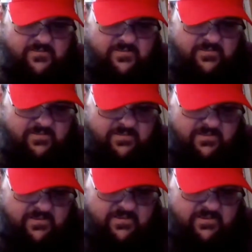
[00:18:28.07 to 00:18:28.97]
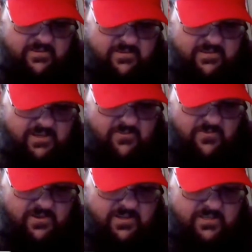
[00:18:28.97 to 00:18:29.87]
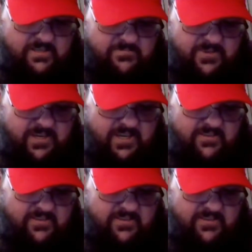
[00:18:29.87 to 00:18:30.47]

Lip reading: color wise. But yeah, those are all real good.